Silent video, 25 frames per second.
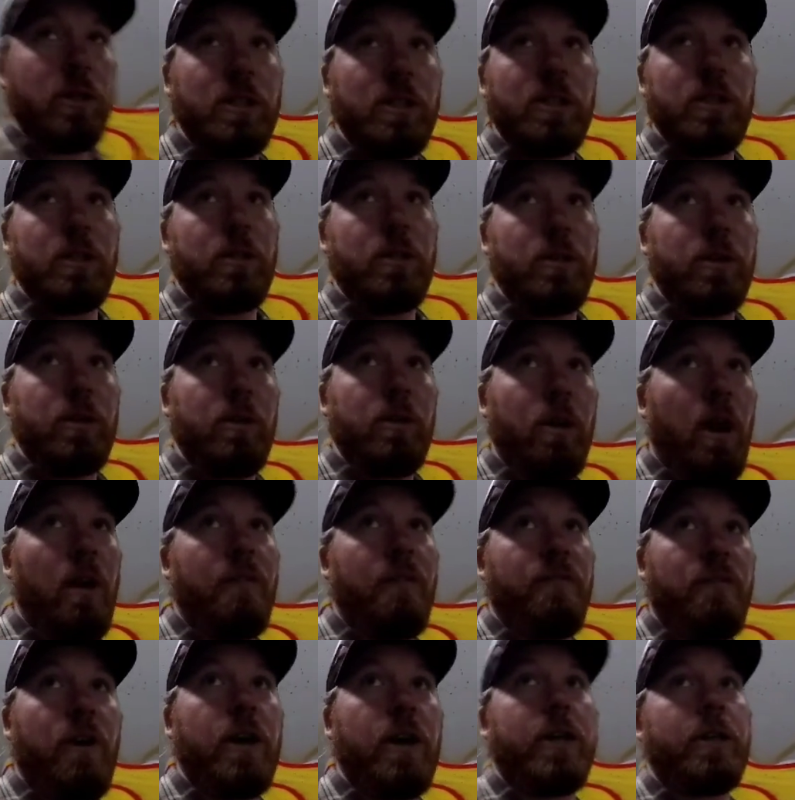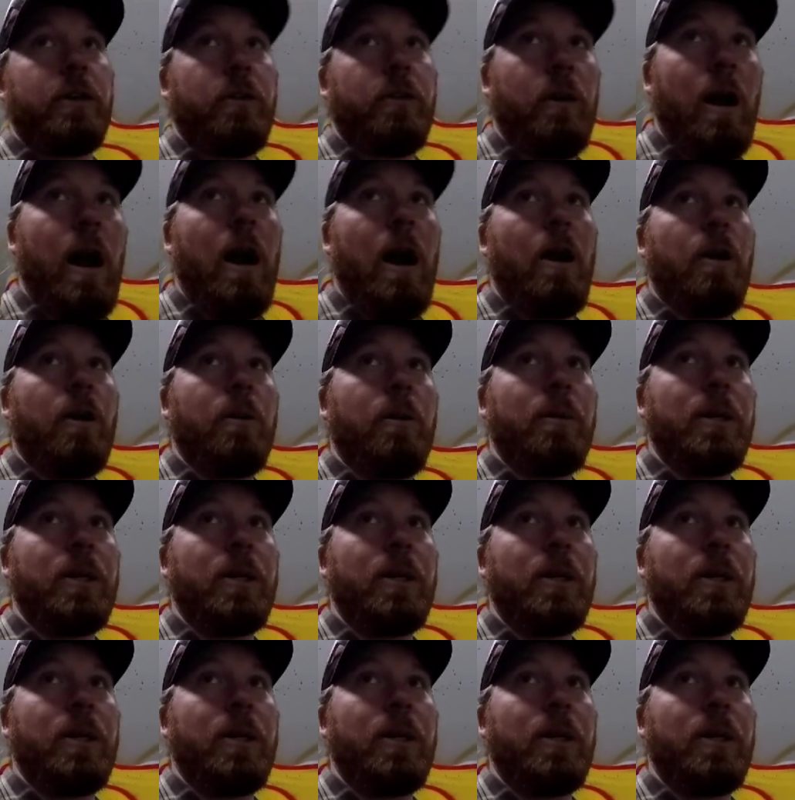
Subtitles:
you're not fucking around.